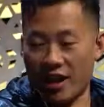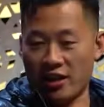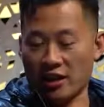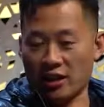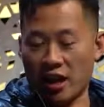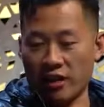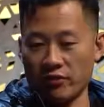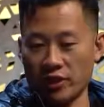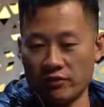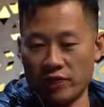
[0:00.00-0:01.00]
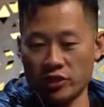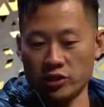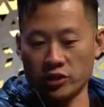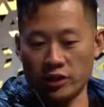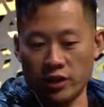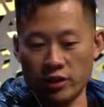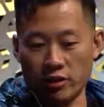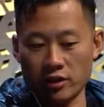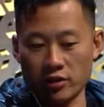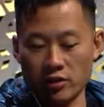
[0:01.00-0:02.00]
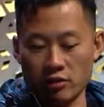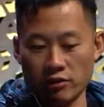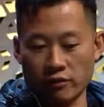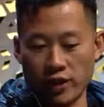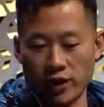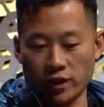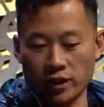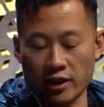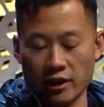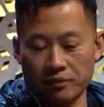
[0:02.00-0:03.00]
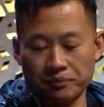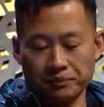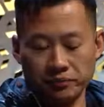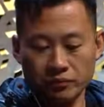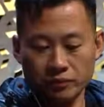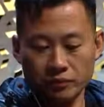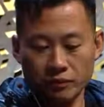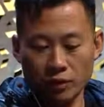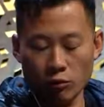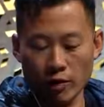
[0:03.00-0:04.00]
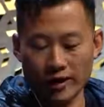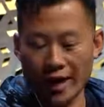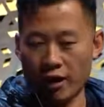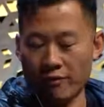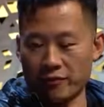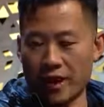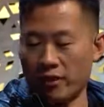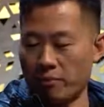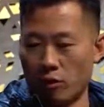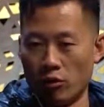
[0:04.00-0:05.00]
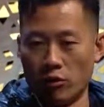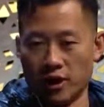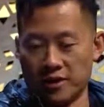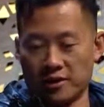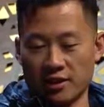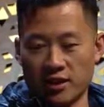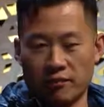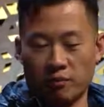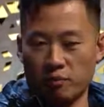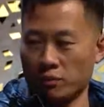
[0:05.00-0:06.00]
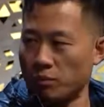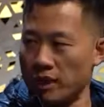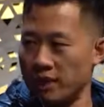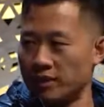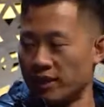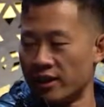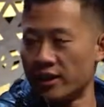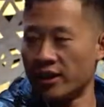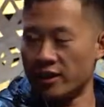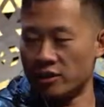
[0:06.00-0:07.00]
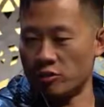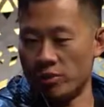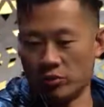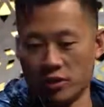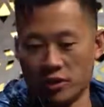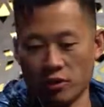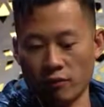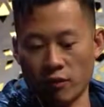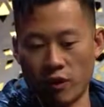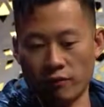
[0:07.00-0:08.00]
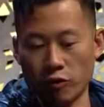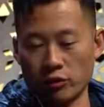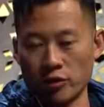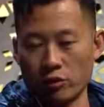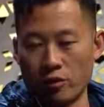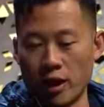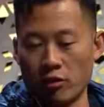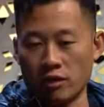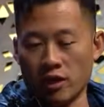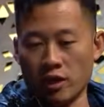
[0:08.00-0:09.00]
I think a lot of the innovation areas in Silicon Valley right now, now that mobile has kind of peaked and is ubiquitous, are focused around